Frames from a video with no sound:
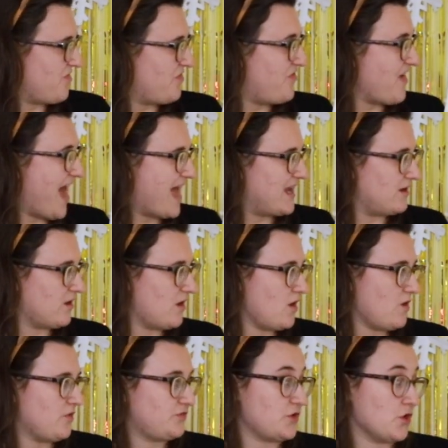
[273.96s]
Then
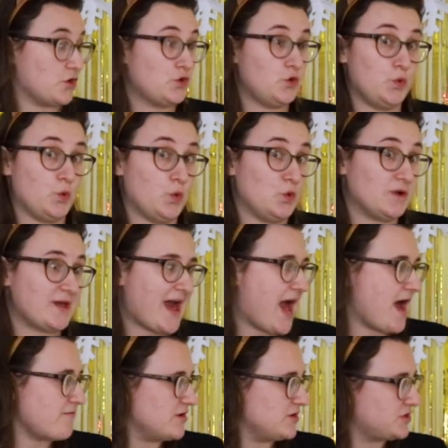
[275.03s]
the cool
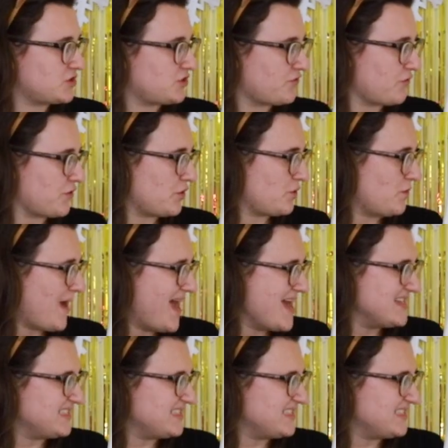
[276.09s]
carrot crew